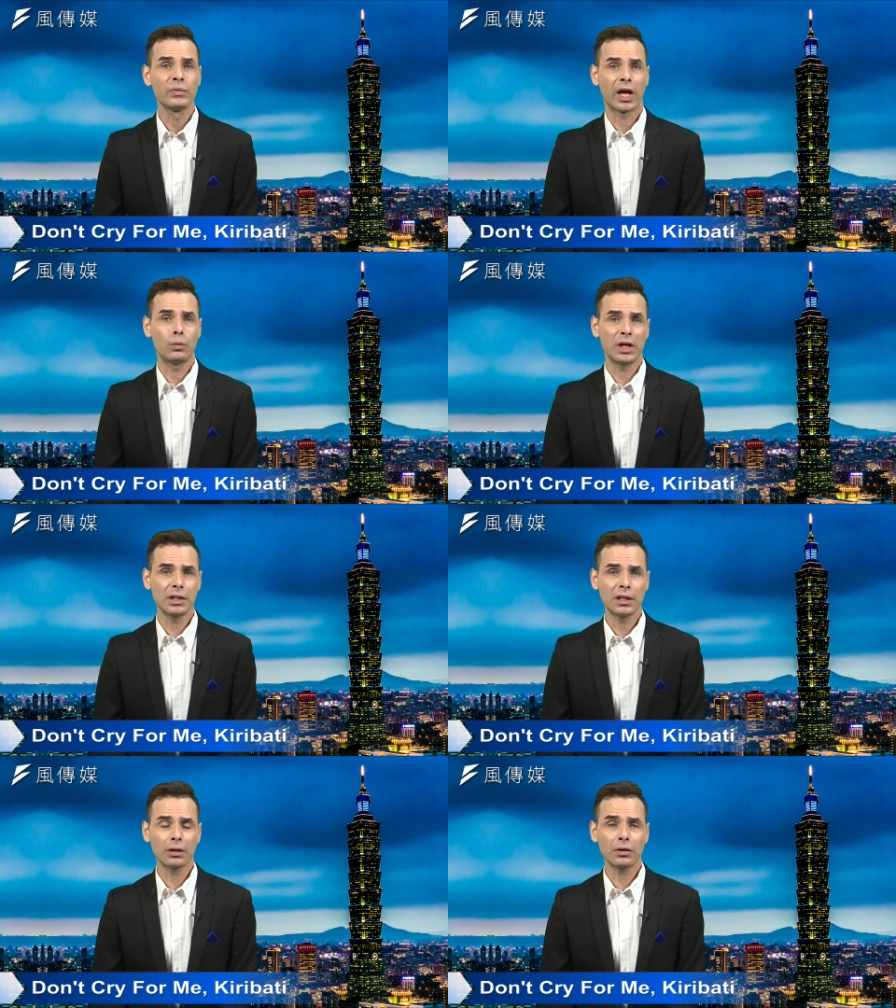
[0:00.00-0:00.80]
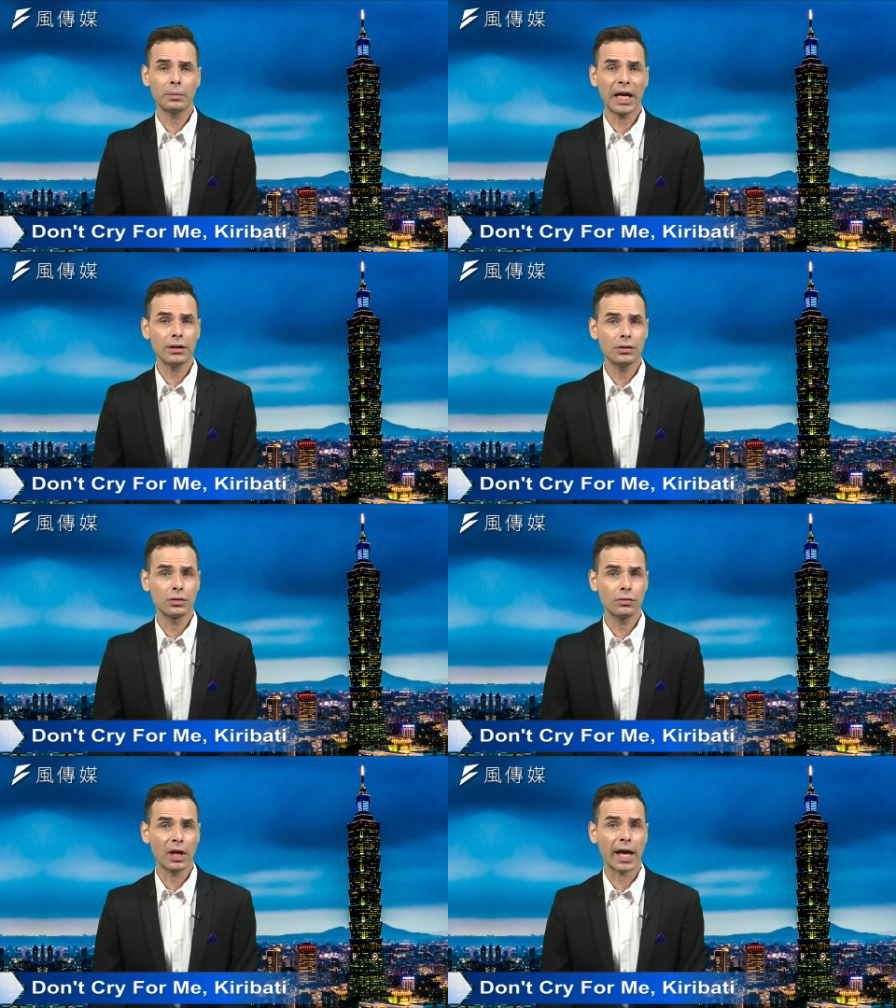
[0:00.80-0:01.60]
And when did Kiribati
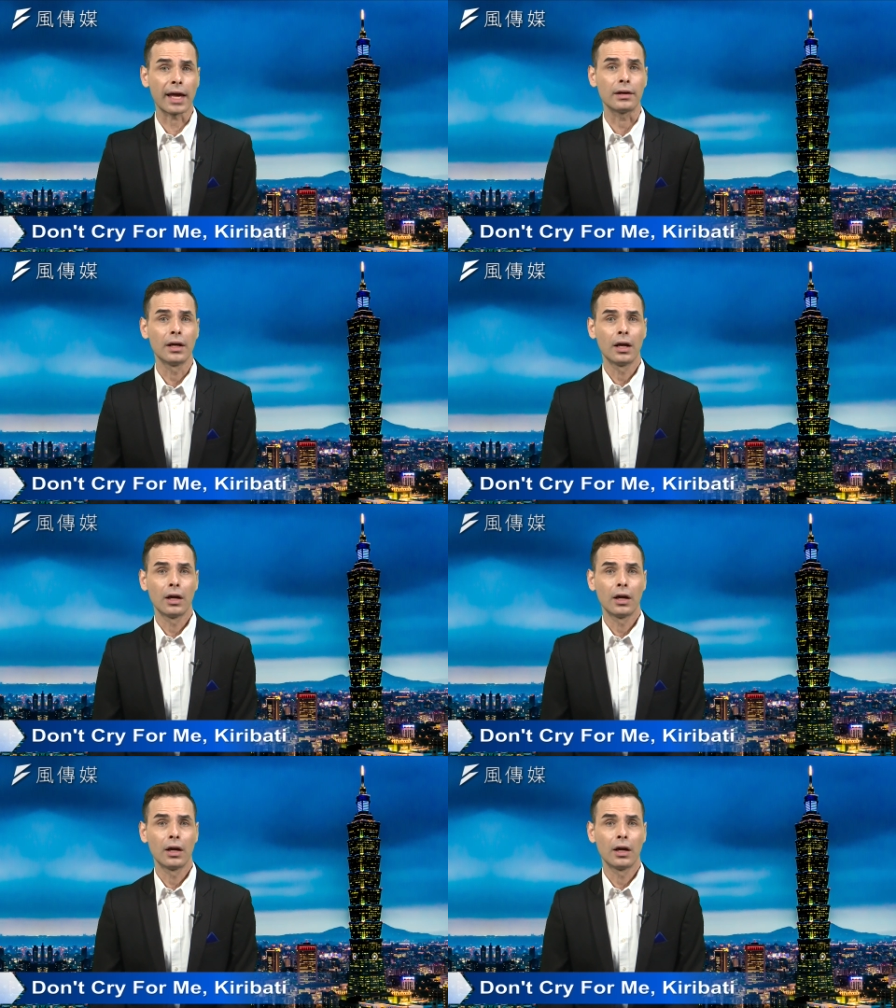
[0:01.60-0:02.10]
do that?